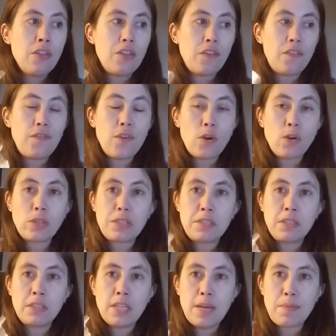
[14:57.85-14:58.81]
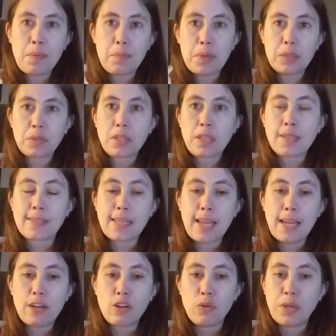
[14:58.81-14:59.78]
The first time I melted this, I
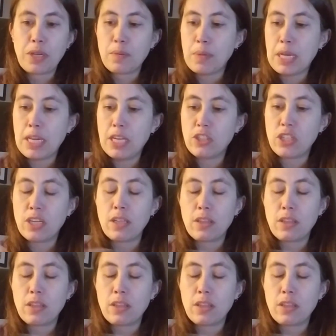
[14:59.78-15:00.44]
had it going in my kitchen,